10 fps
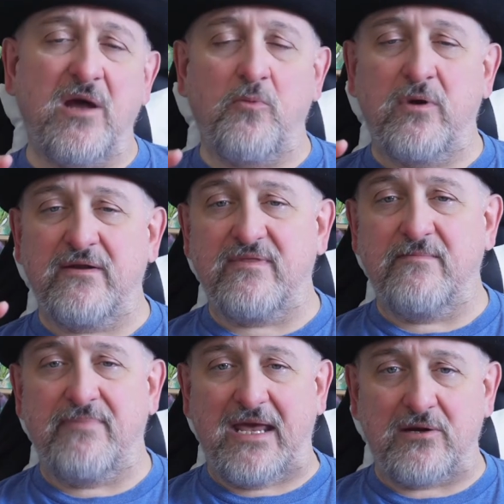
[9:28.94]
not one of the
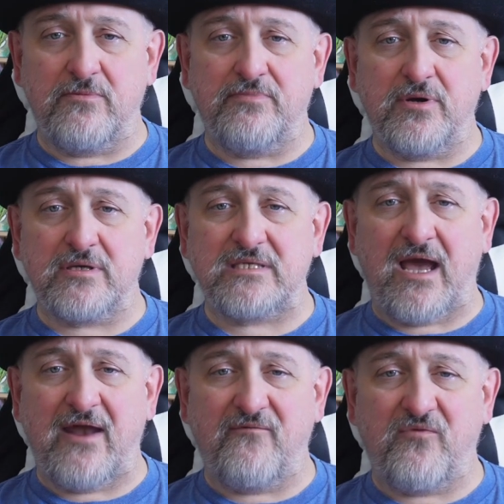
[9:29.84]
better books
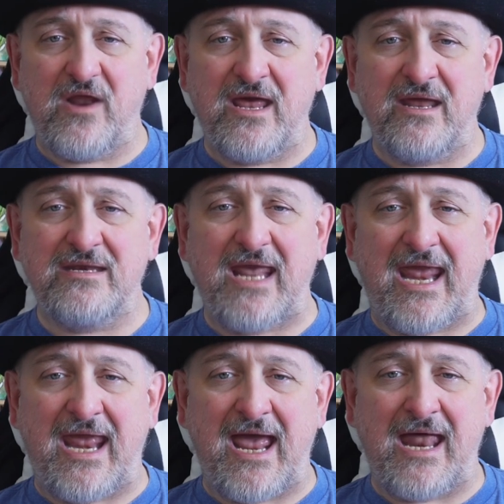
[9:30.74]
I've read,
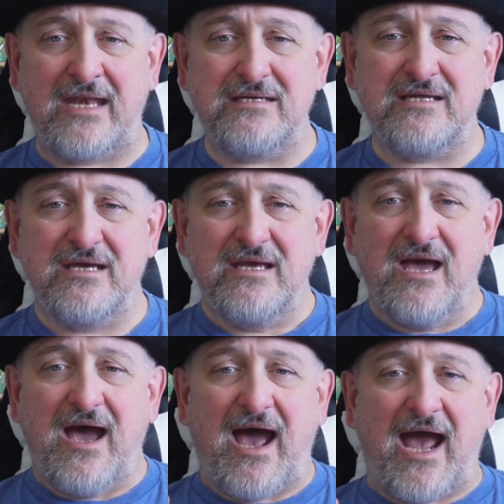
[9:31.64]
and
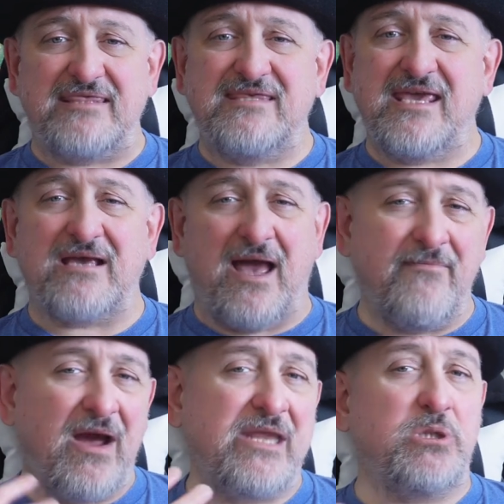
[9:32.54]
I think I
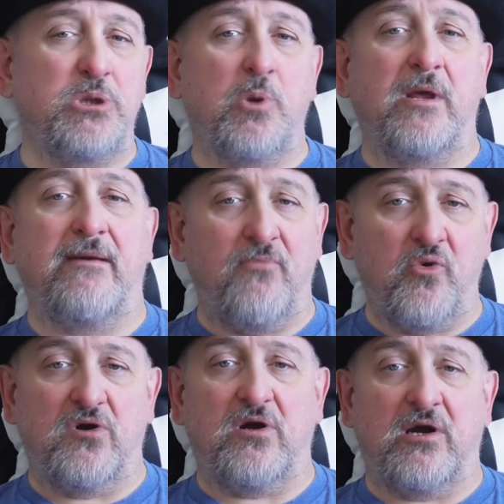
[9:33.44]
might enjoy it
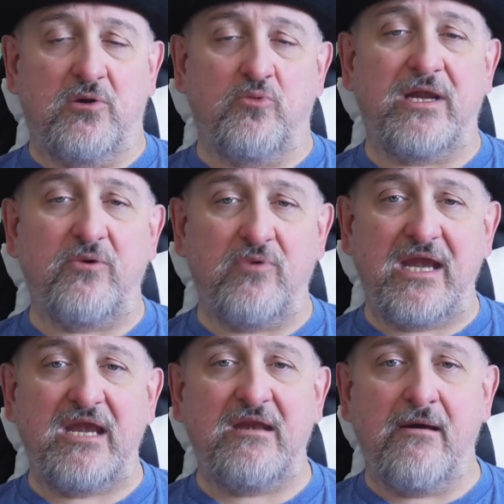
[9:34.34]
more on a
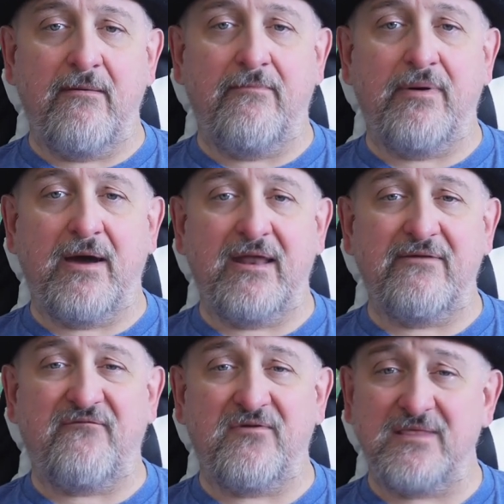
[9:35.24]
reread,
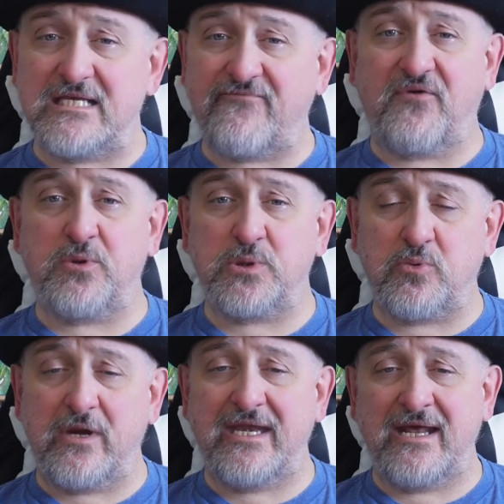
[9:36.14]
but for this first
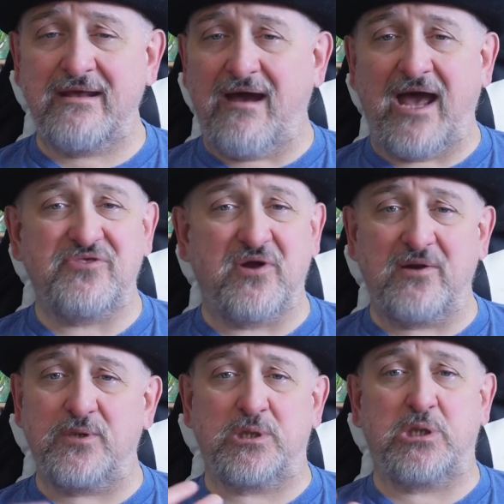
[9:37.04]
reading, I thought
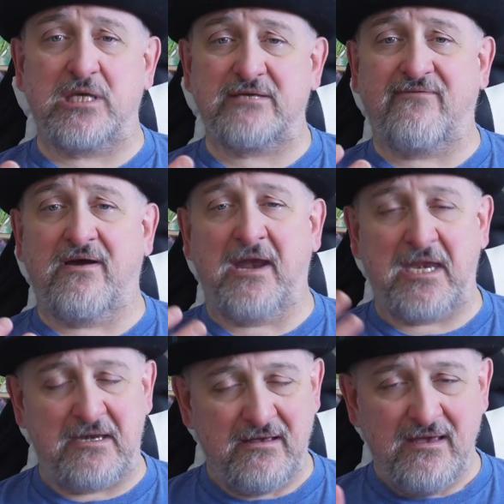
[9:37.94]
it was just
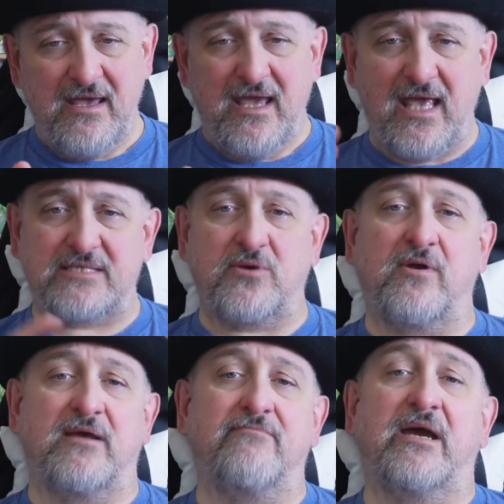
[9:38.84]
fine. It's
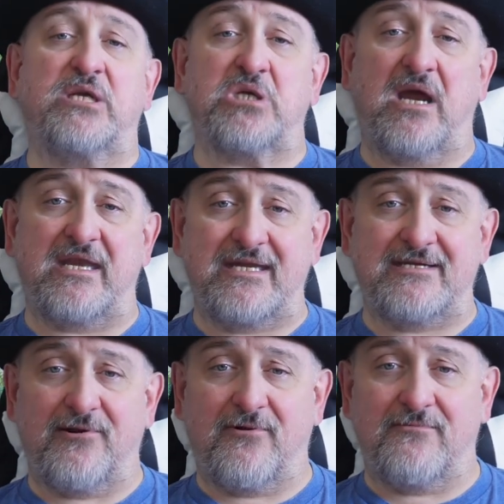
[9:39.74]
going in my shiny
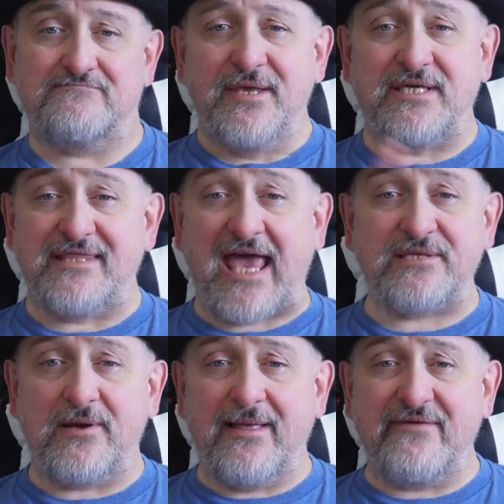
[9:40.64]
tier. So
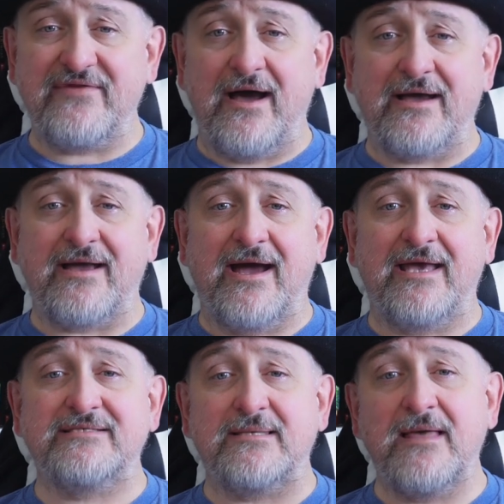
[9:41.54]
that's all I've got,
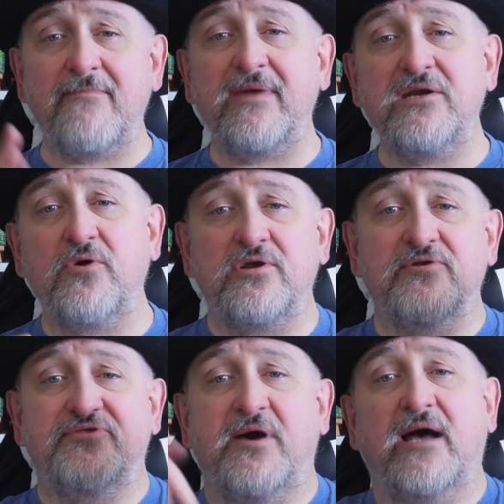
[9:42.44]
guys. Let me know
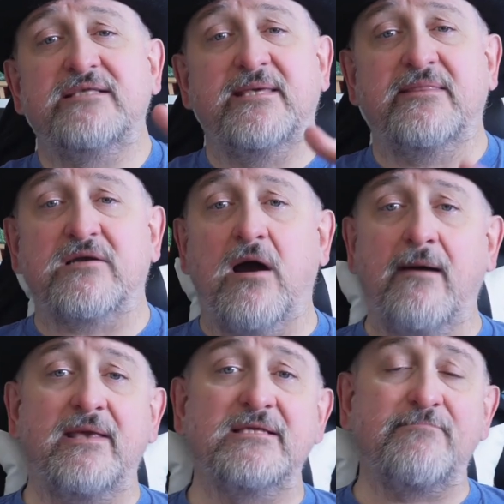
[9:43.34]
your thoughts in the
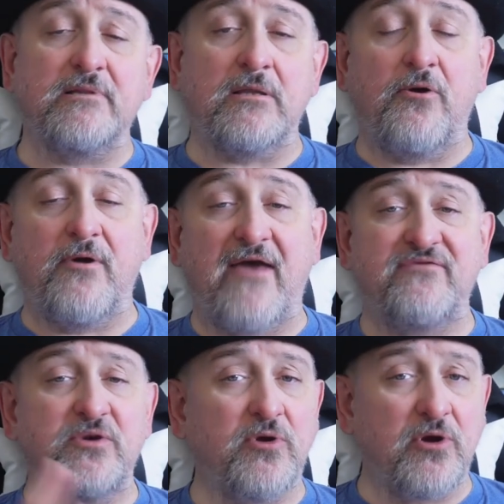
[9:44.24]
comments below. Have
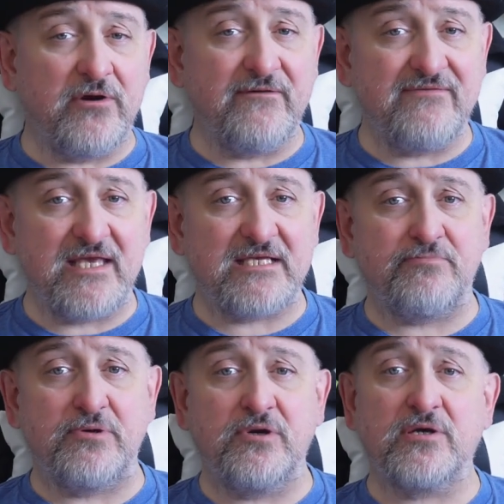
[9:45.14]
you heard of this
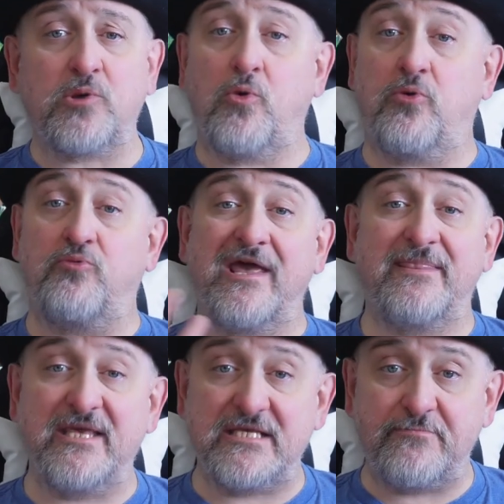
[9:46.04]
book or
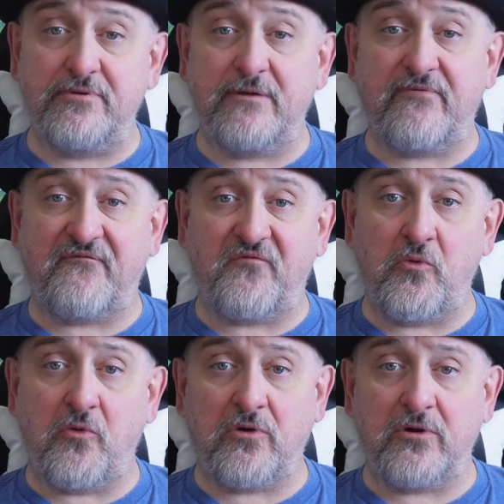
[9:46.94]
read this book
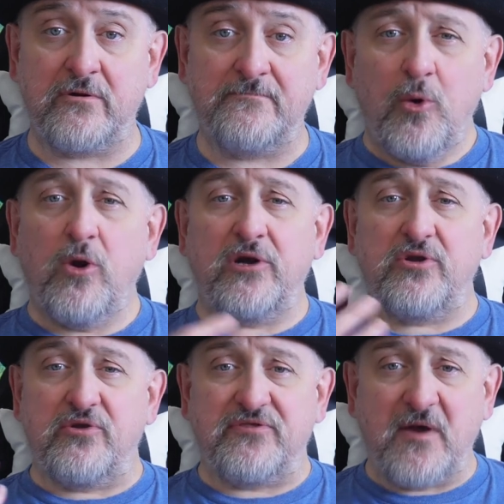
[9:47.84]
before? What are
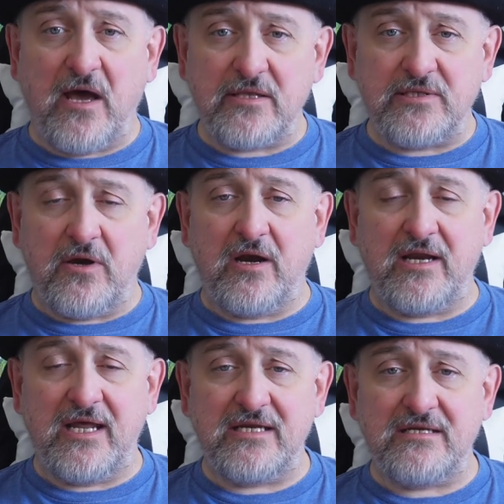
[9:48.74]
your thoughts on
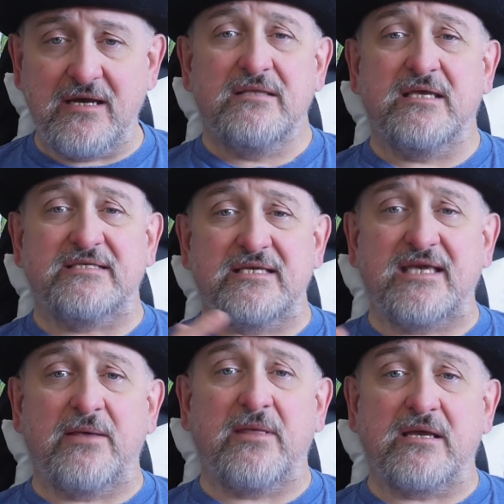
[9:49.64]
it? Does it
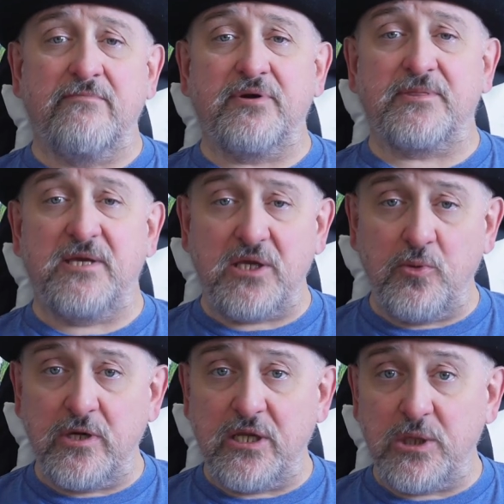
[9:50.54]
sound like a book that you
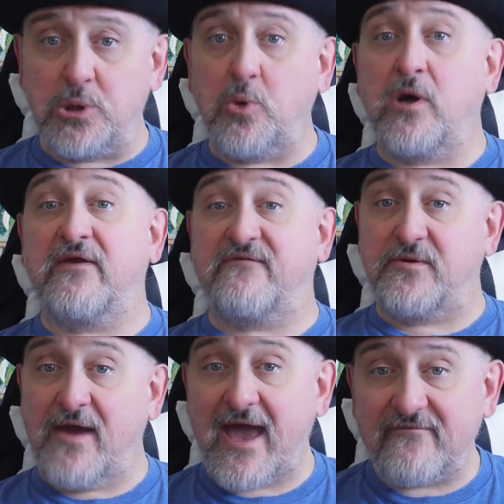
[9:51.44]
would enjoy if
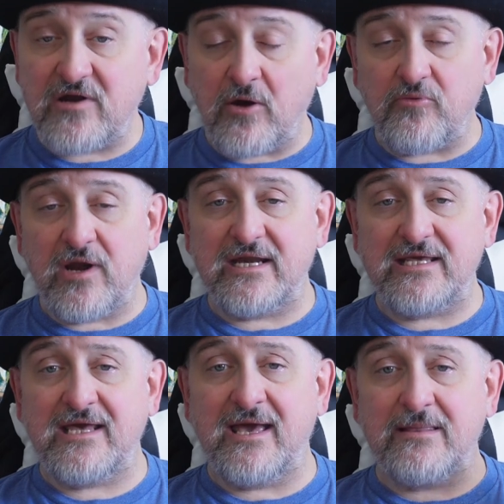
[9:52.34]
you have not read
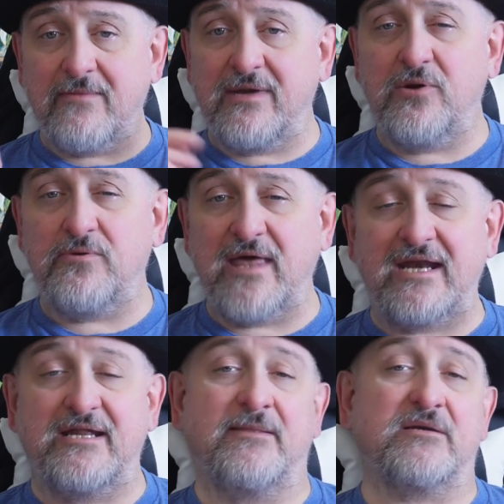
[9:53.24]
it yet? Let me know
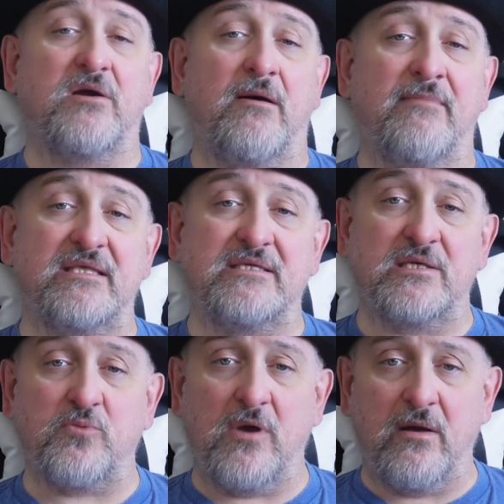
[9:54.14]
that in the comments
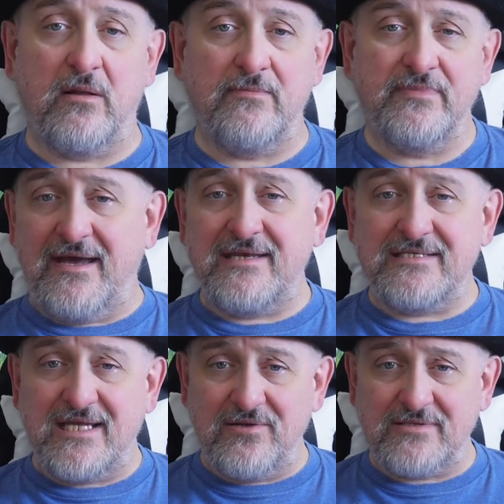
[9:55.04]
as well.
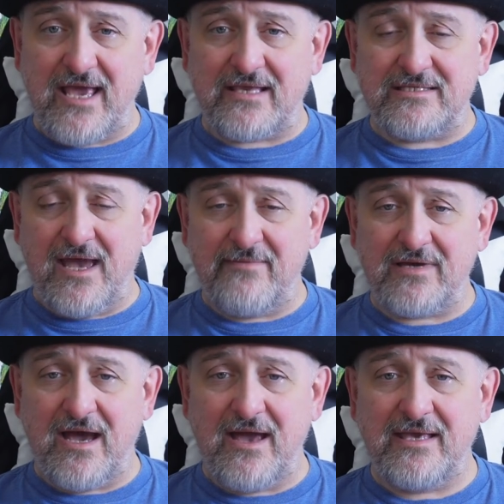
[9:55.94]
Until next time,
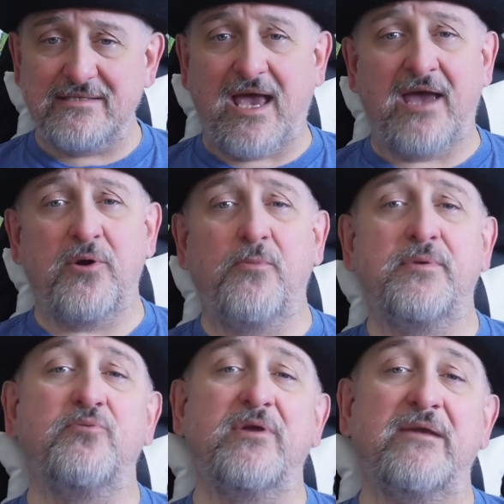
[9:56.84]
guys, I hope
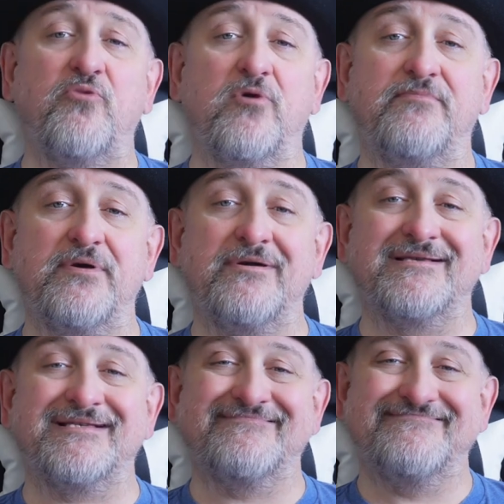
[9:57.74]
you read more
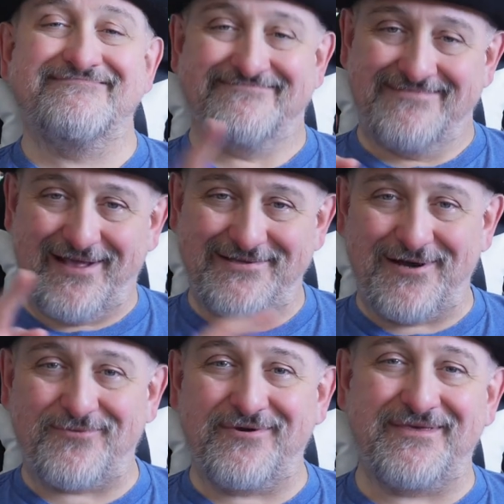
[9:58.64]
books. I'll
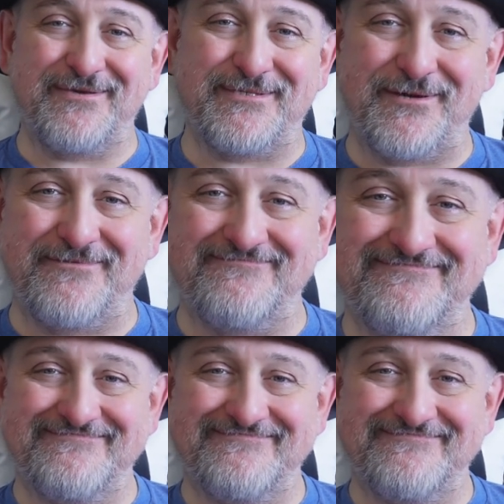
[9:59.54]
talk with you soon.